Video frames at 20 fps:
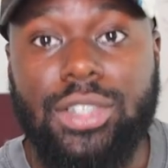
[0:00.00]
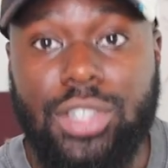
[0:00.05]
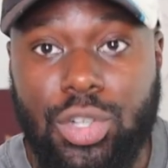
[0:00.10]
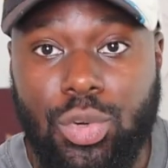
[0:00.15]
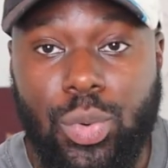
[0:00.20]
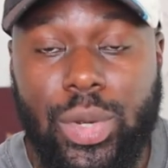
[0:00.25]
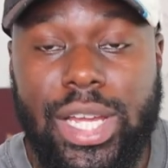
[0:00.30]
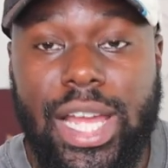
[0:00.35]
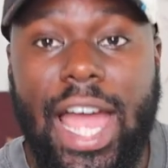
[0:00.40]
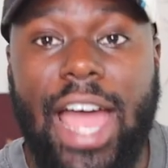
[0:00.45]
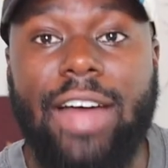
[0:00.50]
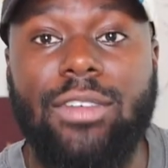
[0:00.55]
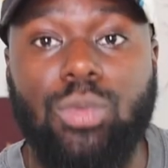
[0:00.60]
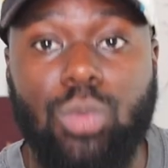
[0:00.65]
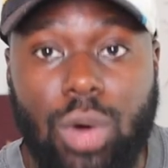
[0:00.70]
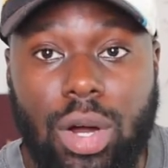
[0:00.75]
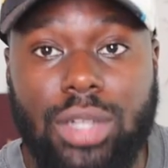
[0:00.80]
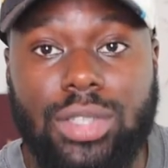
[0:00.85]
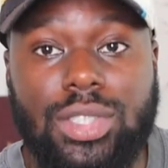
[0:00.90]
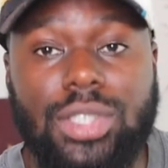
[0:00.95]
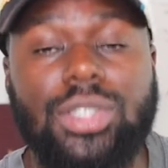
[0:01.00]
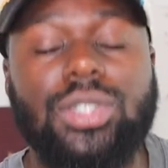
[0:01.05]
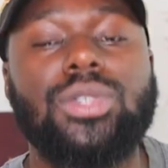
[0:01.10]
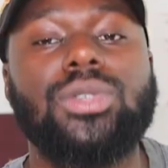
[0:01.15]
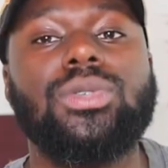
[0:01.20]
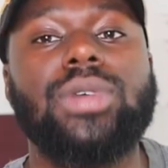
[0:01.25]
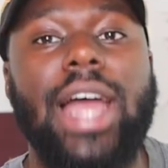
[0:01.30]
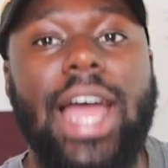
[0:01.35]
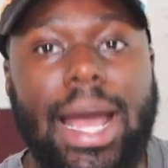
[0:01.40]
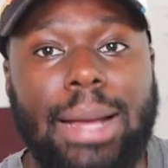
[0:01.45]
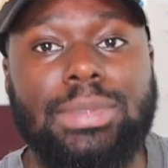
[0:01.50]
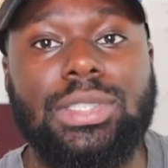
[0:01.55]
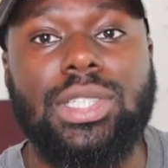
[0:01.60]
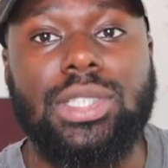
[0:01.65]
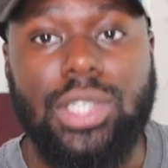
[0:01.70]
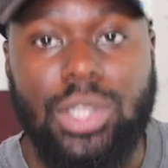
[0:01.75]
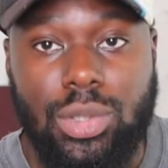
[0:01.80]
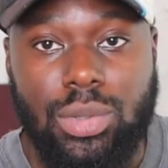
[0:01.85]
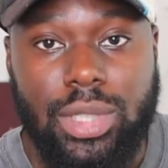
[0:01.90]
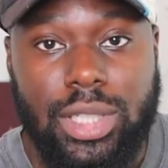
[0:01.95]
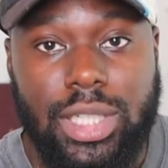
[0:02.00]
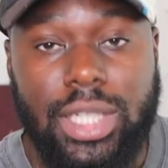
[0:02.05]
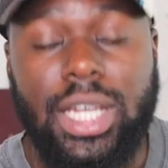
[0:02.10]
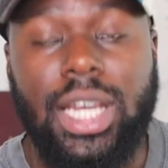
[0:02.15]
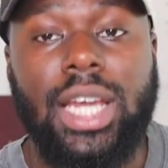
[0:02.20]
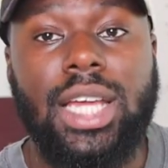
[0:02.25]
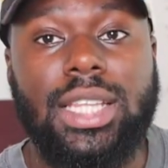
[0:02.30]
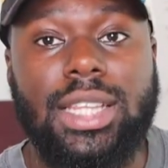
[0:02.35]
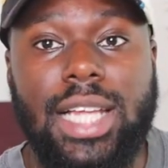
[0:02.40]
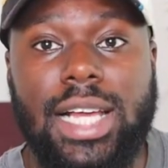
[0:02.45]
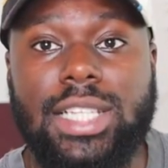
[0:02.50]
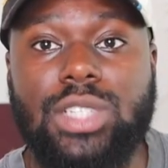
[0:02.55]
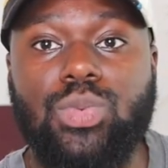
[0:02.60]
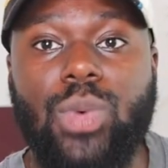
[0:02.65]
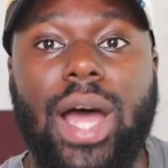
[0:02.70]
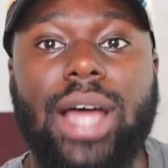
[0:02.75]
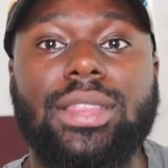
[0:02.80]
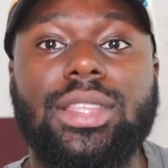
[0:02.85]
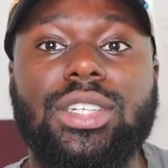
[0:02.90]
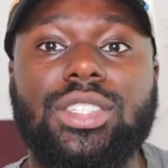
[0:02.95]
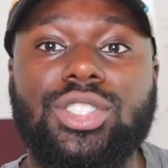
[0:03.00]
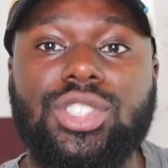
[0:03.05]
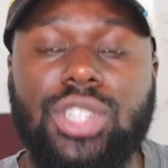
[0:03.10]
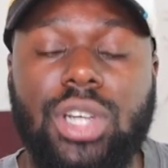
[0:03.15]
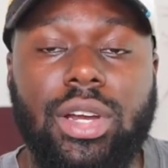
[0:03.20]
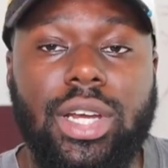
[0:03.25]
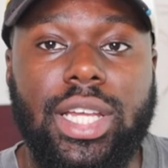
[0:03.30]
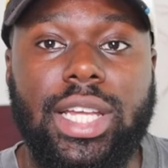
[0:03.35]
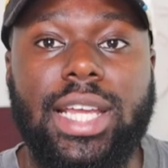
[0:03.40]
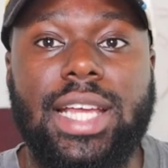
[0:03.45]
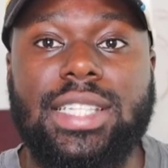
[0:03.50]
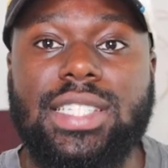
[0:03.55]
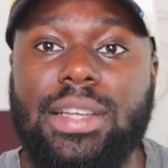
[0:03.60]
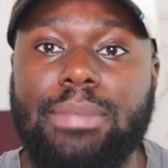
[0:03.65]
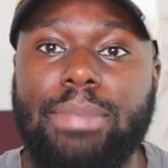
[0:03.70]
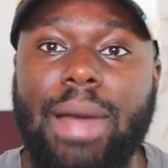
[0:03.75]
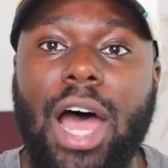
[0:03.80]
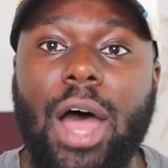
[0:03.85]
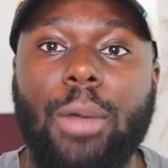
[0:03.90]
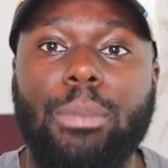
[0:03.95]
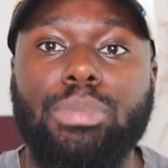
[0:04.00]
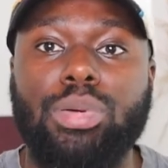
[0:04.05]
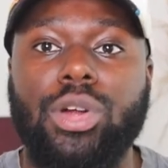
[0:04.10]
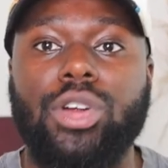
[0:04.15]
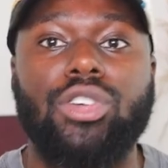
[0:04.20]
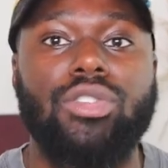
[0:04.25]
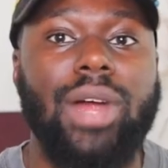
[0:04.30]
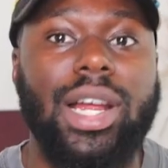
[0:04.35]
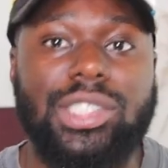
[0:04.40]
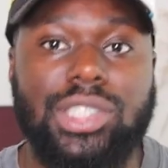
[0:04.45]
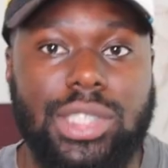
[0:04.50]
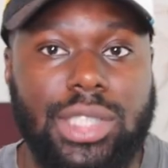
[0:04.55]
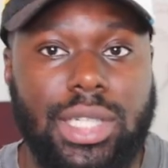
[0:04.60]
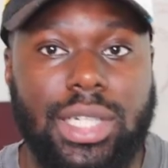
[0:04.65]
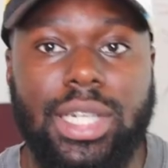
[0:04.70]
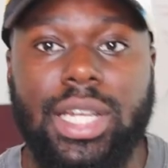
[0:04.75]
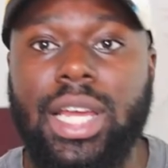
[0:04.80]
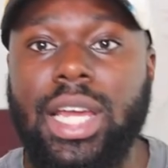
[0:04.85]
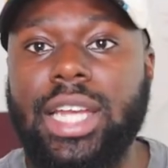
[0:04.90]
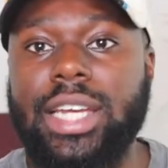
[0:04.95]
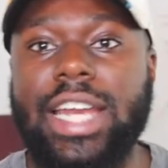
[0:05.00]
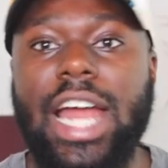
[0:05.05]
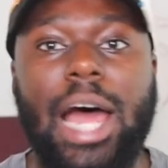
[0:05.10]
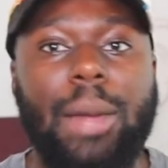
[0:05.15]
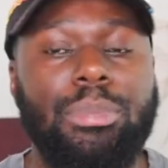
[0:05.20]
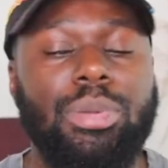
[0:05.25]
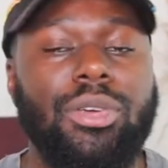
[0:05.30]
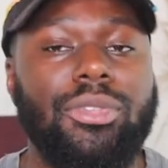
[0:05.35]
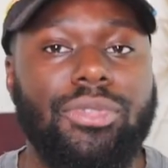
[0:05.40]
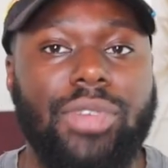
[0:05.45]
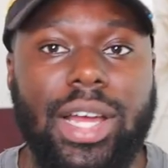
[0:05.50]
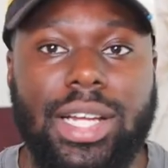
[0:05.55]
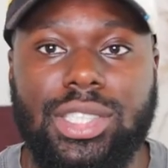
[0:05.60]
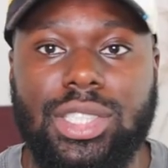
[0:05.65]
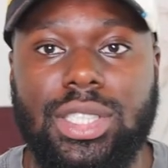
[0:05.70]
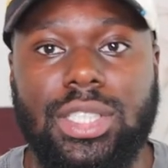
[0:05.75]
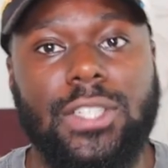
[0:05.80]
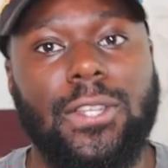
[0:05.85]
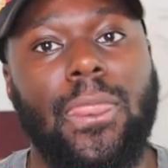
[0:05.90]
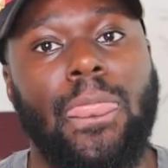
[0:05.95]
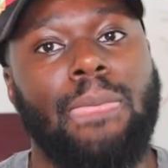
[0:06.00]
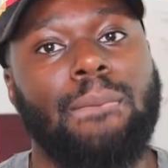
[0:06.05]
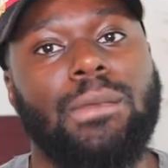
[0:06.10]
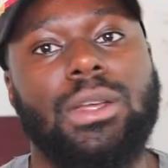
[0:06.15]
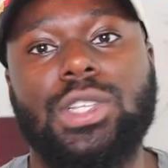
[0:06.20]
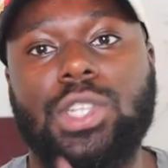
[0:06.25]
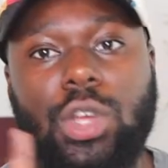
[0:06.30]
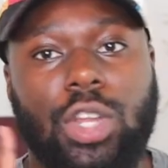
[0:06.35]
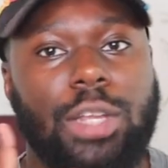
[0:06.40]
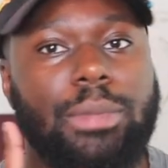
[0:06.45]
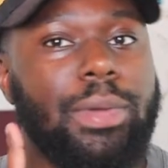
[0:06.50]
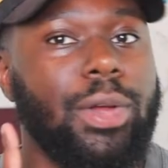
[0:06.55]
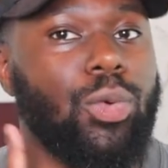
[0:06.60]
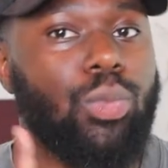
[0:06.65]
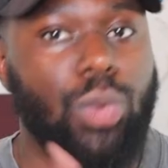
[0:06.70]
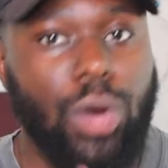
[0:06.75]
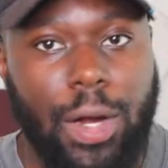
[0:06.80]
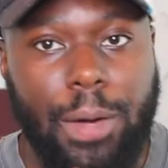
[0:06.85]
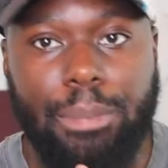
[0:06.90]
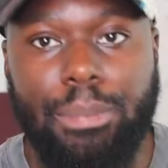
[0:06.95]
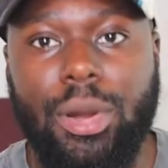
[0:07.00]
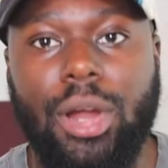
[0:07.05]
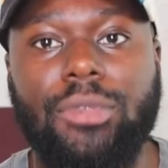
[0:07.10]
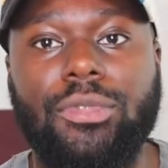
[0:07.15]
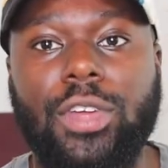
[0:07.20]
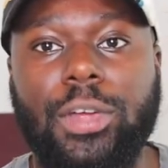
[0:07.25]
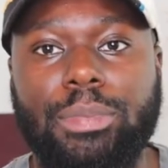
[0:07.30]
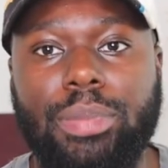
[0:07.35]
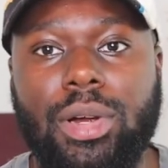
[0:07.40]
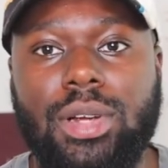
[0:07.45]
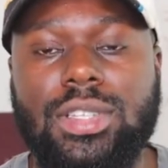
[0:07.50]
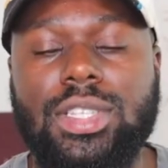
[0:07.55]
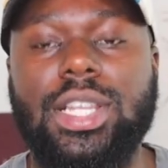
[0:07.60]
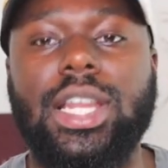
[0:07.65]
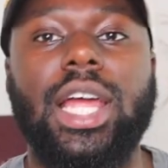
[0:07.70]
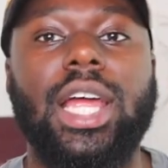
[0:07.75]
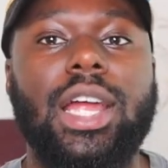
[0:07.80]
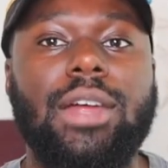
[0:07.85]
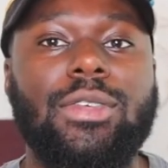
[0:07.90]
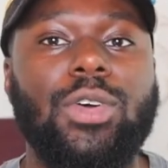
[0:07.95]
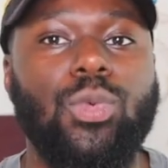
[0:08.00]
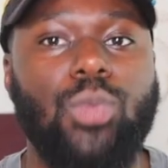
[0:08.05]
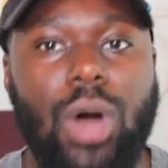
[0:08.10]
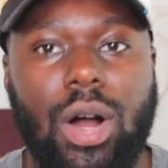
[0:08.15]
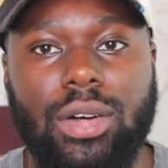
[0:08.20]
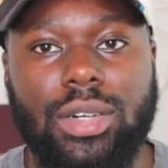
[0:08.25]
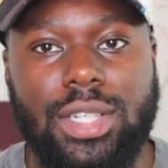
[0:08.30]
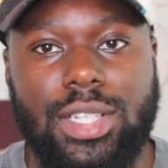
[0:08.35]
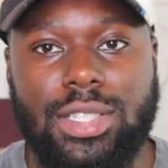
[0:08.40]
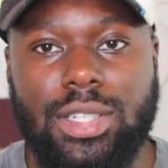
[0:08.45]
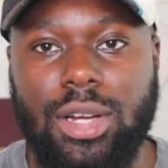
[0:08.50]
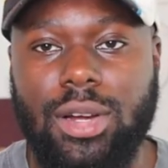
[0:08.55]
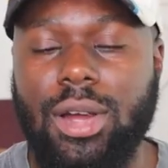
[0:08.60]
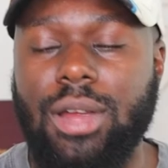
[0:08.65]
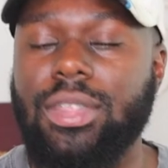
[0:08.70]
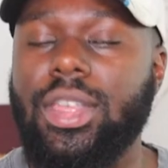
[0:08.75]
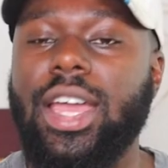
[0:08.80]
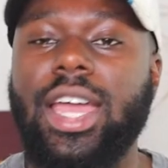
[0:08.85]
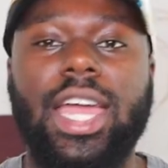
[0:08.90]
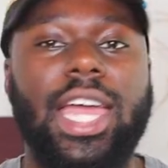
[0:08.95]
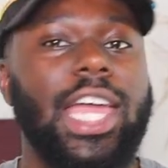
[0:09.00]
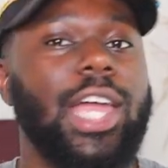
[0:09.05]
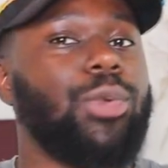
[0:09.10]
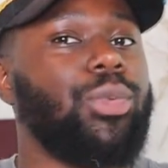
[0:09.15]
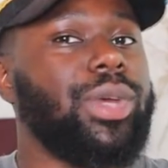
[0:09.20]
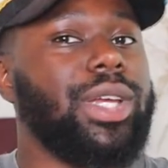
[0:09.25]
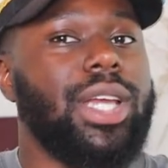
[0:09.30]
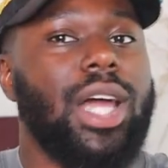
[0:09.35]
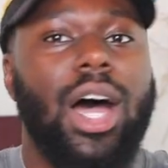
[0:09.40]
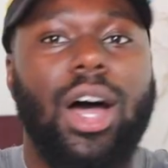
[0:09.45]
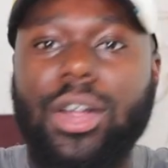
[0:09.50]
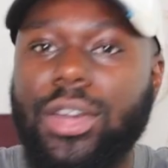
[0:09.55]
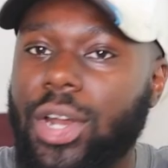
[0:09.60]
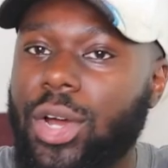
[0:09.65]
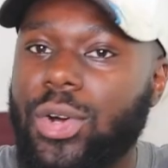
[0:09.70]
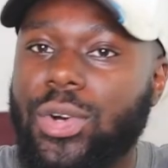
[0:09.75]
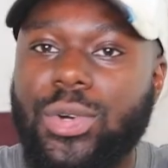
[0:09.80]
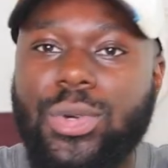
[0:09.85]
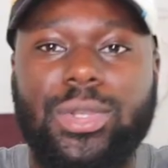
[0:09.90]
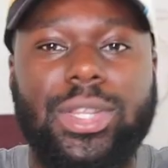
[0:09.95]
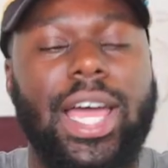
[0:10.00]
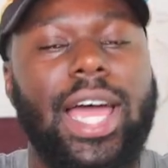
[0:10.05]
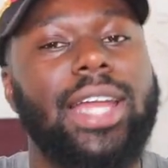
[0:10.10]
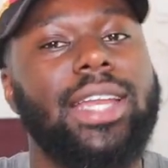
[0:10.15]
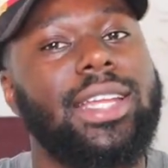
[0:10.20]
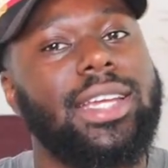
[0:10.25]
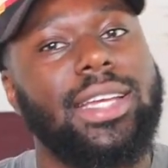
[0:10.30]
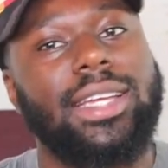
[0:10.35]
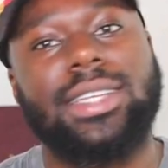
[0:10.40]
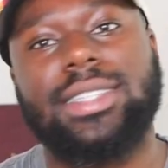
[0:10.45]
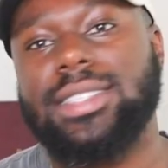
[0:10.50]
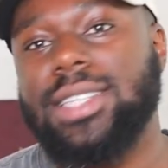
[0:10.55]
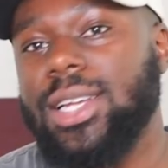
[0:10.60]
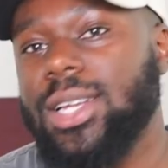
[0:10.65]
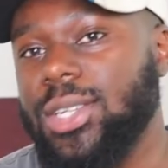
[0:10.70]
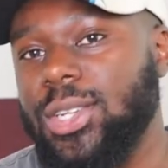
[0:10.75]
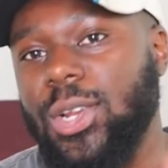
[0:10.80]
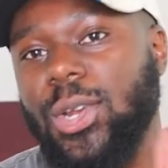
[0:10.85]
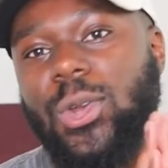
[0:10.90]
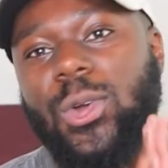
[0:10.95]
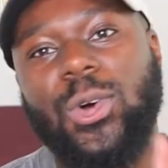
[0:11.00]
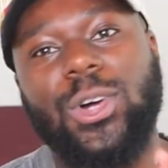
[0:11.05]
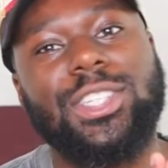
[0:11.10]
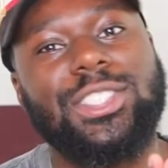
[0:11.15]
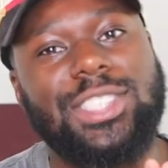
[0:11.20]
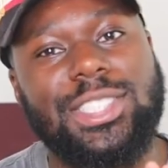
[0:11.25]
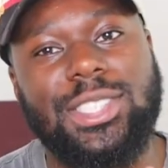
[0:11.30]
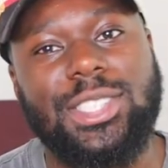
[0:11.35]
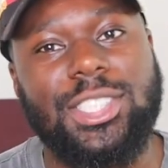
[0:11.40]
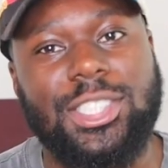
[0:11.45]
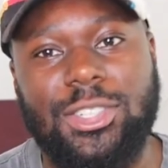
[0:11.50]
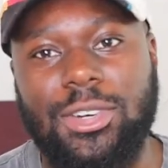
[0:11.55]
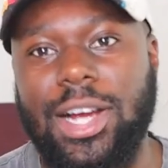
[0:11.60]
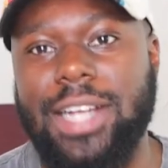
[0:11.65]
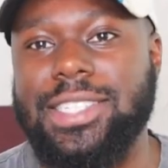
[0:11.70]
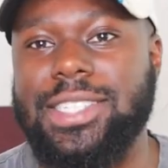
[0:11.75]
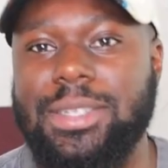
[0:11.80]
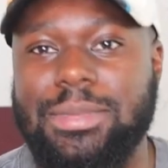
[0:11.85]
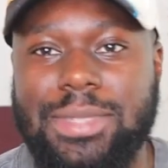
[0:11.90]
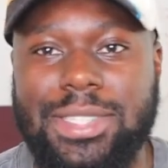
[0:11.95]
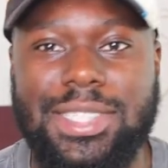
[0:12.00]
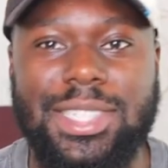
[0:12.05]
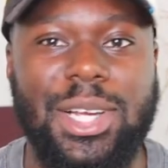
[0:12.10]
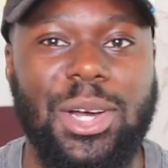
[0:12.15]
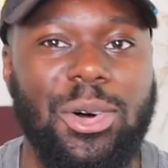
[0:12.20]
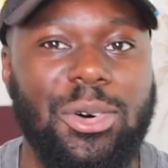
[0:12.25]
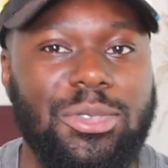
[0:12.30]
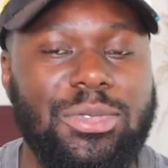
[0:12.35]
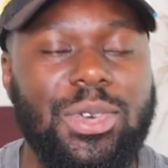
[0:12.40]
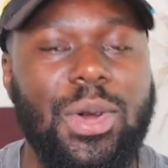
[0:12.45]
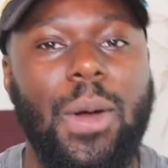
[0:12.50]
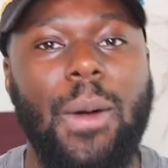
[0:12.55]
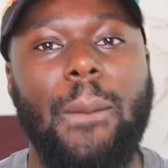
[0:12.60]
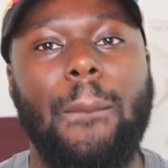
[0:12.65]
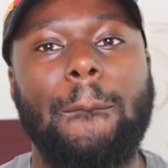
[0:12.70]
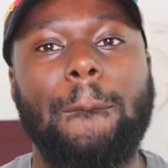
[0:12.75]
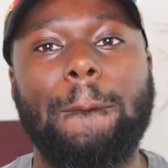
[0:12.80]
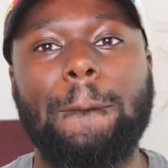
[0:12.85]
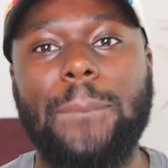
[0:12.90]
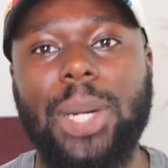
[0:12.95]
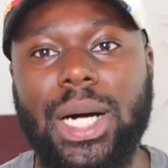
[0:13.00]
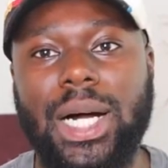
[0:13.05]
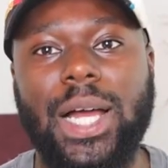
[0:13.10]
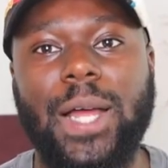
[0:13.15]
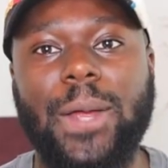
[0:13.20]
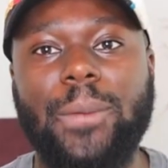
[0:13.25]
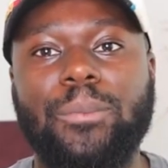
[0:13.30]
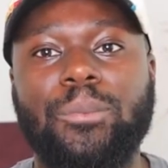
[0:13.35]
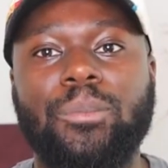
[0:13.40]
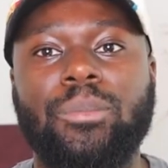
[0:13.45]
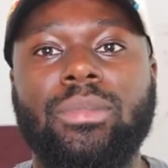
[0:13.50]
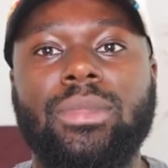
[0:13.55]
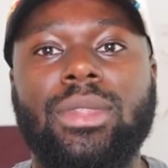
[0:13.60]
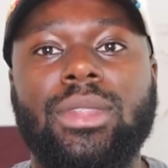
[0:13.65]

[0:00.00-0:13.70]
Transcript: Do we have work to do? Absolutely. That's why this journey is about progression, not perfection. There's only been one perfect person that ever walked this earth, and we all know who that is, the Lord Jesus Christ himself. But